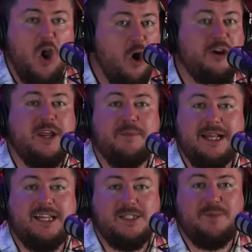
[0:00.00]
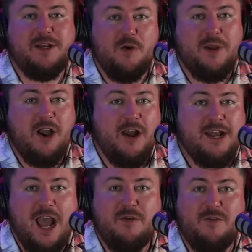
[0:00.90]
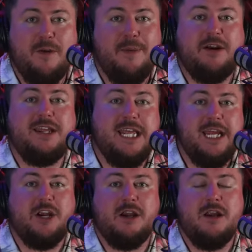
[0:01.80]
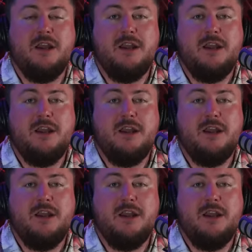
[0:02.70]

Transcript: argument that's been going on now for about a year.